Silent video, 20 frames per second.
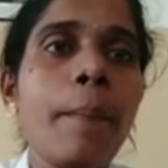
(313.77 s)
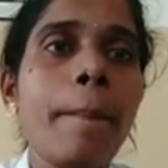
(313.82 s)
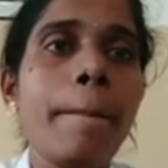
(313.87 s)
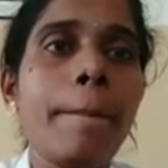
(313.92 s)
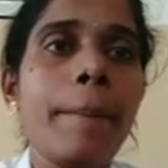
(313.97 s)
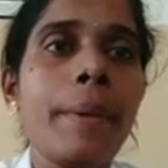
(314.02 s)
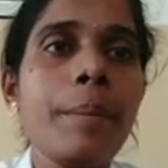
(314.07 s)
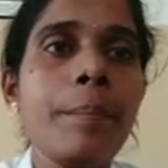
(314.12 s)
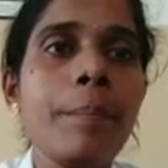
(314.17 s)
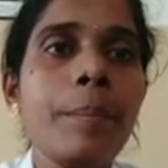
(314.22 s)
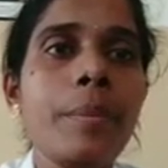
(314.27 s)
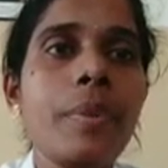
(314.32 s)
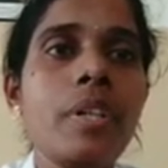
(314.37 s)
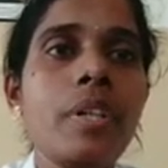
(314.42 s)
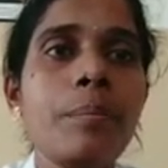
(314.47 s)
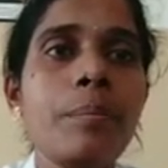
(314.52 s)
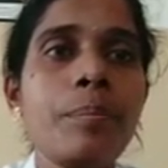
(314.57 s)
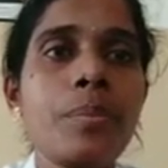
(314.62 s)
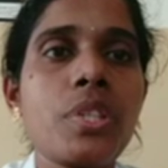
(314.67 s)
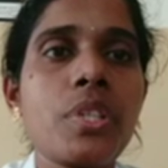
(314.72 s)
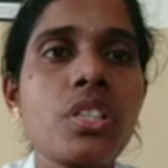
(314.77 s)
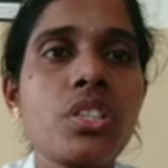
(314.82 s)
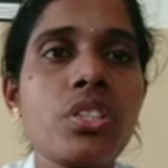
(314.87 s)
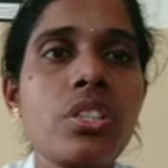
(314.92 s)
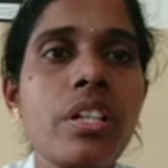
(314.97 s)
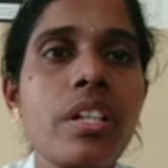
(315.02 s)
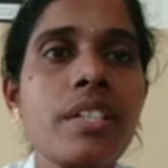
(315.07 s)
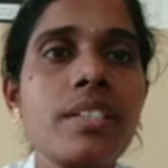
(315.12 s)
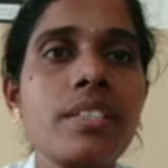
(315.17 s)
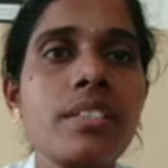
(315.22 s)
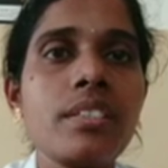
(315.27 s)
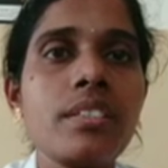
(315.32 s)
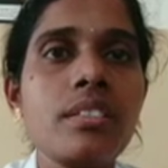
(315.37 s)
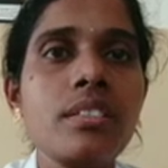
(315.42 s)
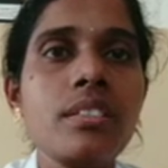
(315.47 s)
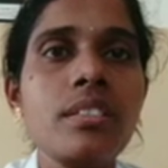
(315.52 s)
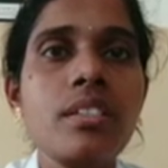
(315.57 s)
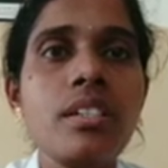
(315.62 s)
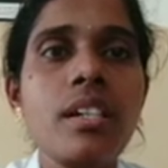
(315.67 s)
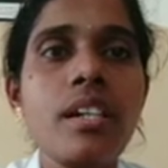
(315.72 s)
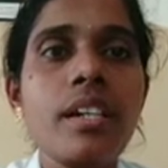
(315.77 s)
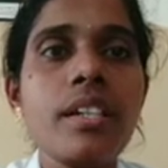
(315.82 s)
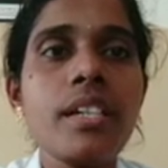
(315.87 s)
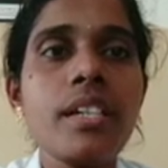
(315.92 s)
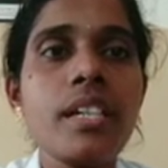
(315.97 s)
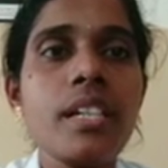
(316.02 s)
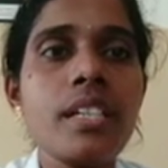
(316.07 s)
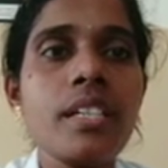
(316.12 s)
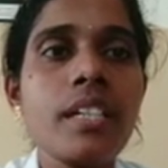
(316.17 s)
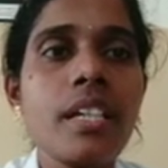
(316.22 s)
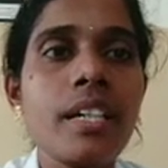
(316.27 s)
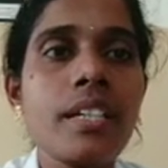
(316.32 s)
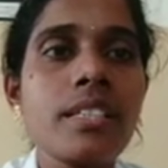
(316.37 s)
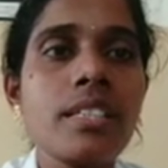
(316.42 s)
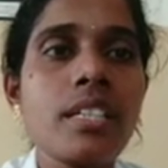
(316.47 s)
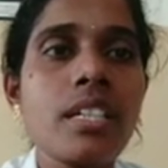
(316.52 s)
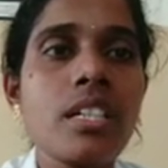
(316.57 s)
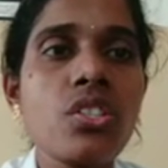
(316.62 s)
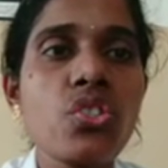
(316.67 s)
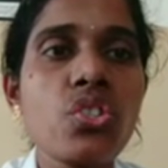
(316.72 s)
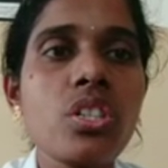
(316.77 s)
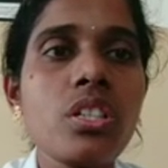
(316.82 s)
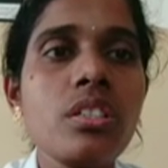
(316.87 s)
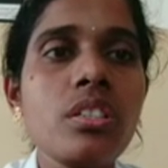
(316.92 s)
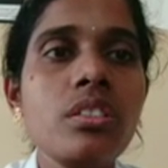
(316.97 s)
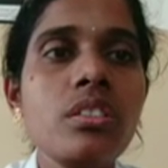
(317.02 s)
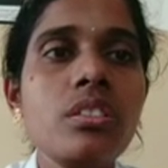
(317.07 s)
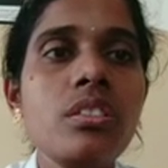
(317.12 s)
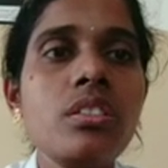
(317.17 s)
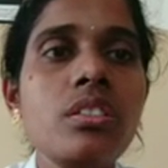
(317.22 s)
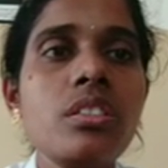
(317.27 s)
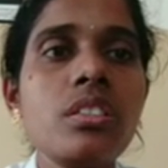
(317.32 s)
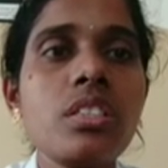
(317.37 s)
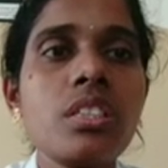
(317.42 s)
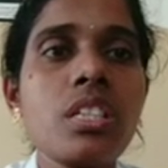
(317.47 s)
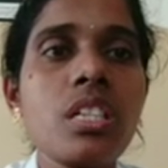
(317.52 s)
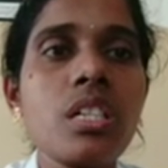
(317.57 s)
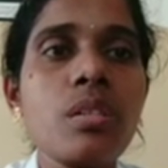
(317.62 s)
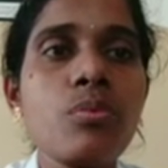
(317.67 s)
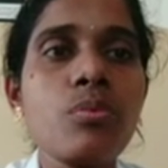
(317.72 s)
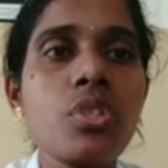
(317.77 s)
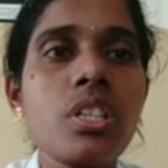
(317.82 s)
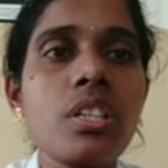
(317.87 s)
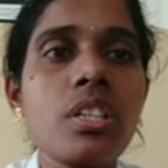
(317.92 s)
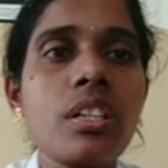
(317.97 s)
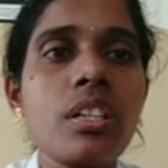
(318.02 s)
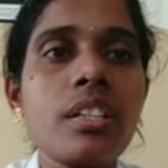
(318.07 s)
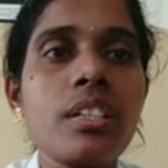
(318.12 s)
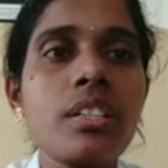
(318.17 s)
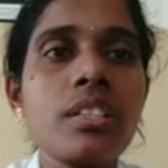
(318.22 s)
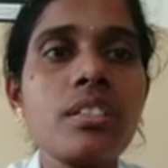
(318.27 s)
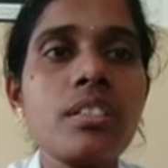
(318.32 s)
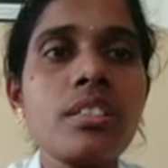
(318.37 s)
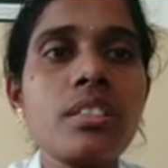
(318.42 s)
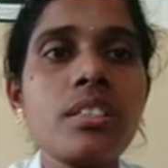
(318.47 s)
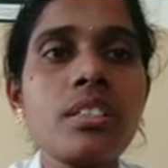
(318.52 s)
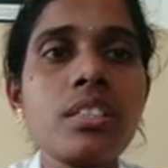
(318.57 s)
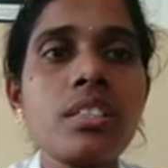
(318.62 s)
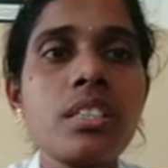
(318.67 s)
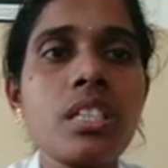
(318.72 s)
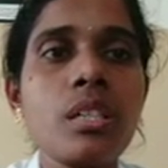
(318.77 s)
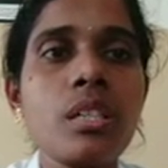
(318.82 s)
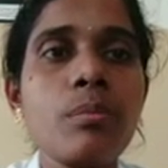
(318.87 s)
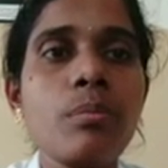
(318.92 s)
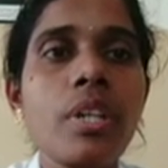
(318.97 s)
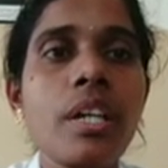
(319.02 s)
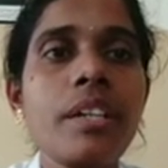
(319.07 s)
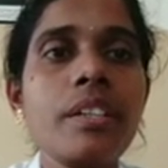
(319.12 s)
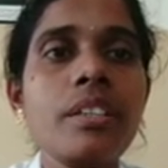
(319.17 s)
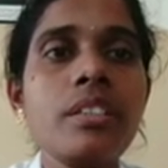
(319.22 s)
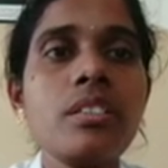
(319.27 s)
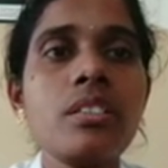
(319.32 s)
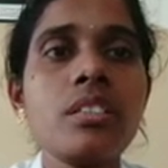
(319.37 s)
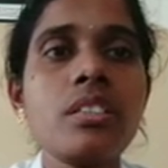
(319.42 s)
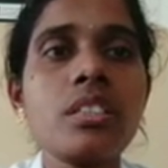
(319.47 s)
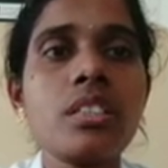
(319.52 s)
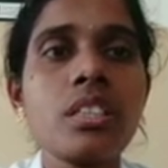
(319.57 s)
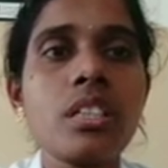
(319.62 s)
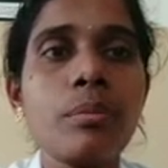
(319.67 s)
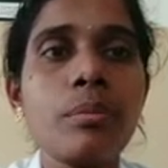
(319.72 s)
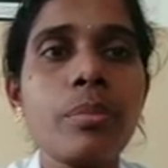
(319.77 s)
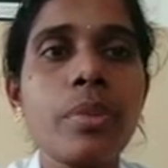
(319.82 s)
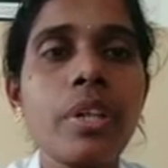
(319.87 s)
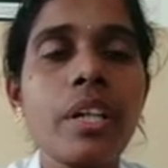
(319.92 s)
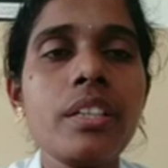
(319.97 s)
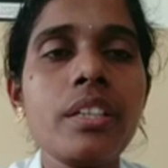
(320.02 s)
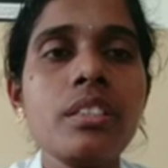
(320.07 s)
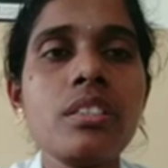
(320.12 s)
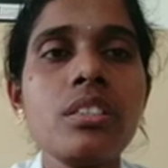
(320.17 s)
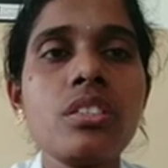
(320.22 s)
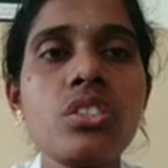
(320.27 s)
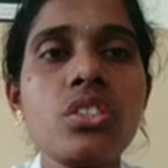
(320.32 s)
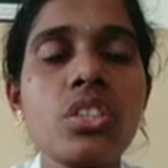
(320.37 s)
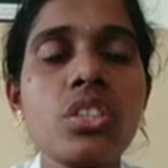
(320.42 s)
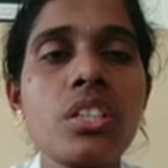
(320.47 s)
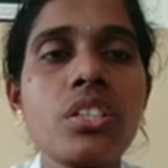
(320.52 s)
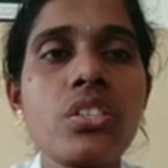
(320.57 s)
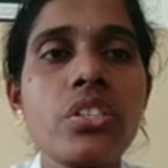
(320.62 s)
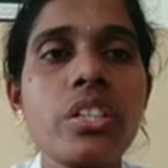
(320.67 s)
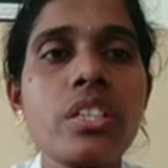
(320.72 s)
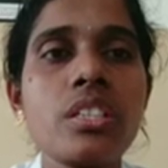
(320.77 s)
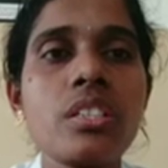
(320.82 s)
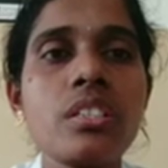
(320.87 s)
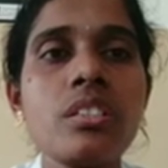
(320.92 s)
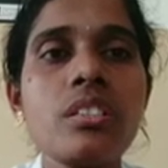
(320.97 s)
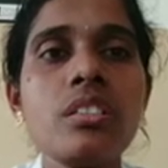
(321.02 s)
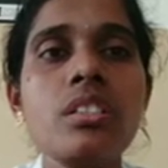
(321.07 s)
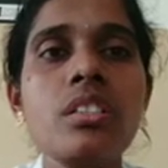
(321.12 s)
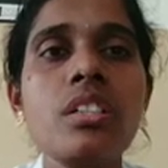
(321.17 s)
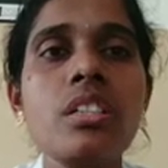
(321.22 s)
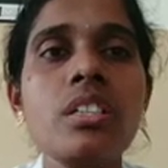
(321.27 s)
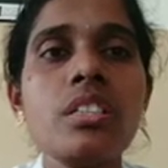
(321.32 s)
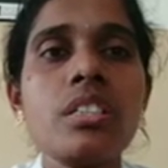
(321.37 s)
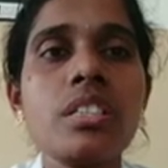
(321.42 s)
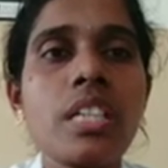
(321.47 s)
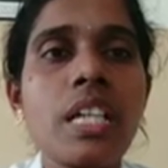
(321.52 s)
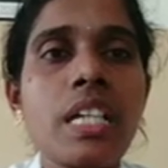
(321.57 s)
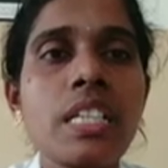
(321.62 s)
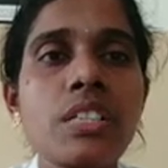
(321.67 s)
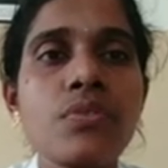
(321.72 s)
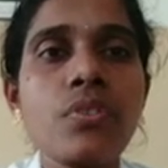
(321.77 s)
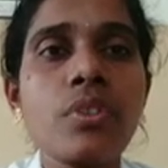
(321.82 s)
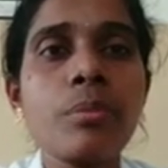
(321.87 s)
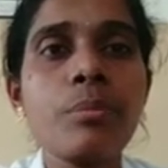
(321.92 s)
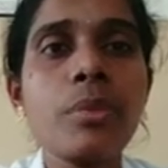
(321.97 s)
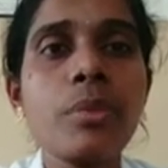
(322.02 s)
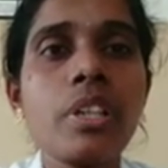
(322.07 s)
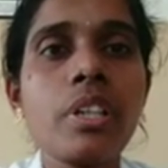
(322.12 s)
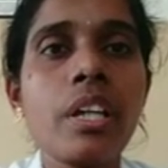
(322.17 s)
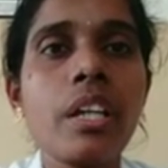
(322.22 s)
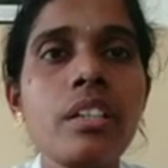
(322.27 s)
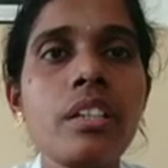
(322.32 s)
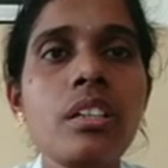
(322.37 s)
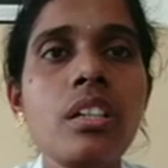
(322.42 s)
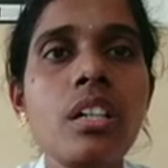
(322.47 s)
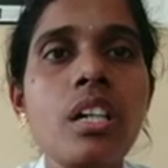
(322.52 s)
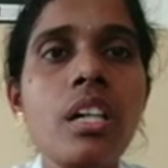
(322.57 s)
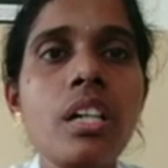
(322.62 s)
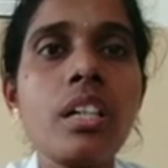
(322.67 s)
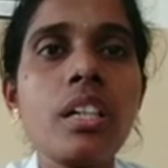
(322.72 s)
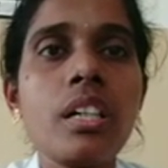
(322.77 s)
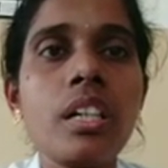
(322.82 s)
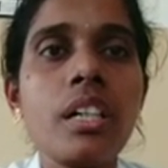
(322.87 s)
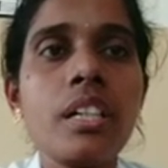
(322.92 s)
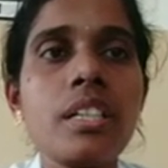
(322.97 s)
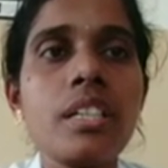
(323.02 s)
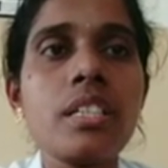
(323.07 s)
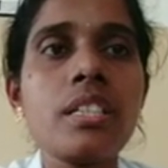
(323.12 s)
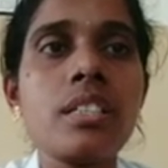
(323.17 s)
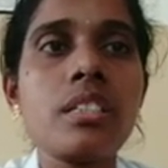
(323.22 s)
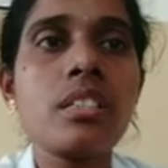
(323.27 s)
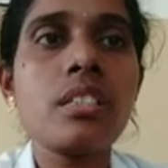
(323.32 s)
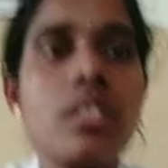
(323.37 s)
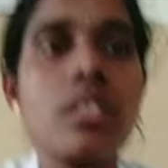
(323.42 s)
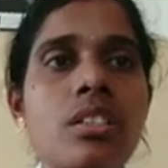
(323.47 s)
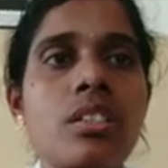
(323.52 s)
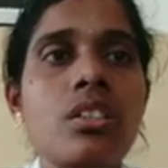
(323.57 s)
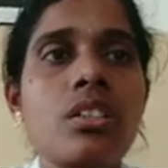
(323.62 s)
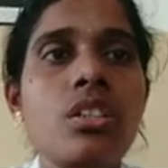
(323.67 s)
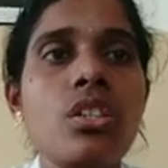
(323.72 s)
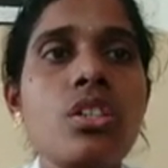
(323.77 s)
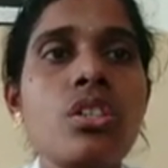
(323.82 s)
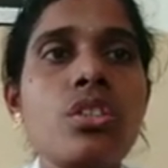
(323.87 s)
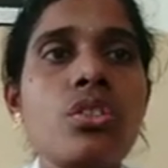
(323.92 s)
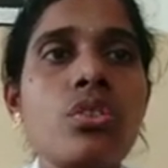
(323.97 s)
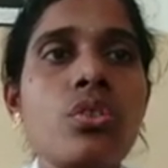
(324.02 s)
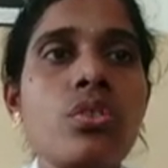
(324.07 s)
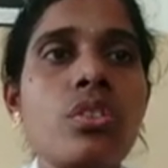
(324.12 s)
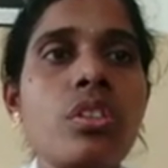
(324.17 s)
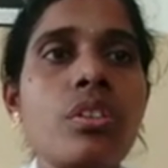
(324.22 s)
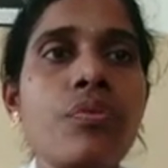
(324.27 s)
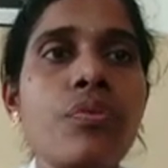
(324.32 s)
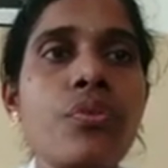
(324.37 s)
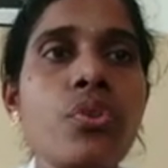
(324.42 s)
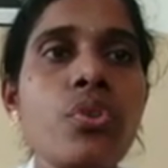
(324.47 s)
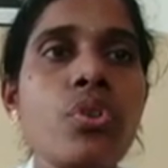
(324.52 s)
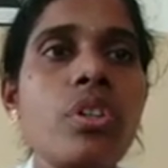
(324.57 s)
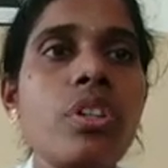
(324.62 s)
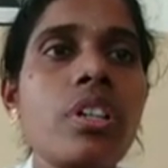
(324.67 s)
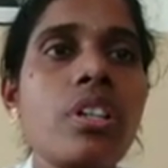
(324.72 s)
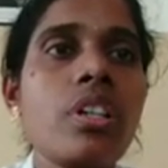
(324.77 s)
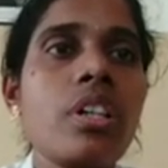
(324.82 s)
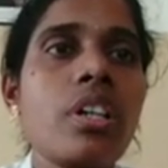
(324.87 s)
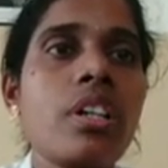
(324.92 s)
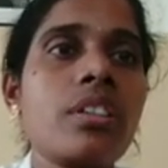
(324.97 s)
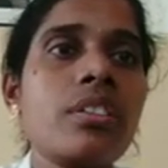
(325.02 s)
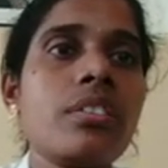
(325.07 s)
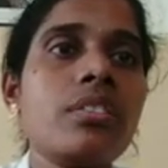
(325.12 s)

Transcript: pump, pressurizer, heat exchanger, steam generator, steam line, turbine, generator, transformer and condenser. So the fuel rod.